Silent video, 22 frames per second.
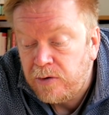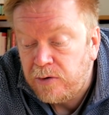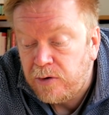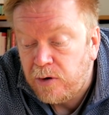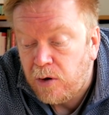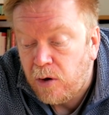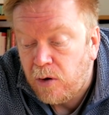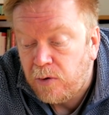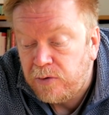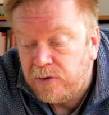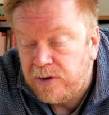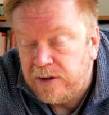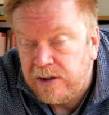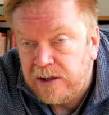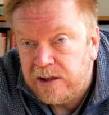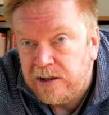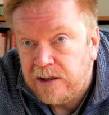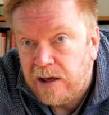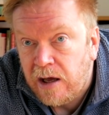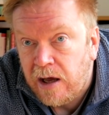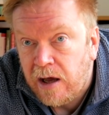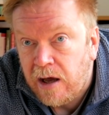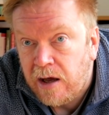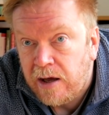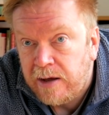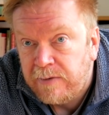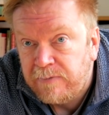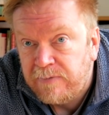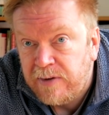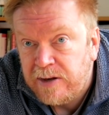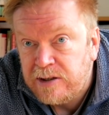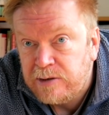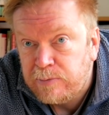that on the uh,
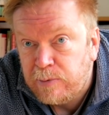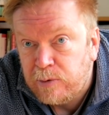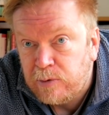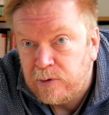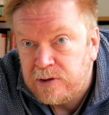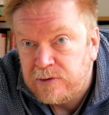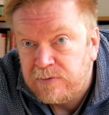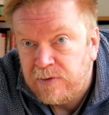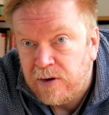Inventables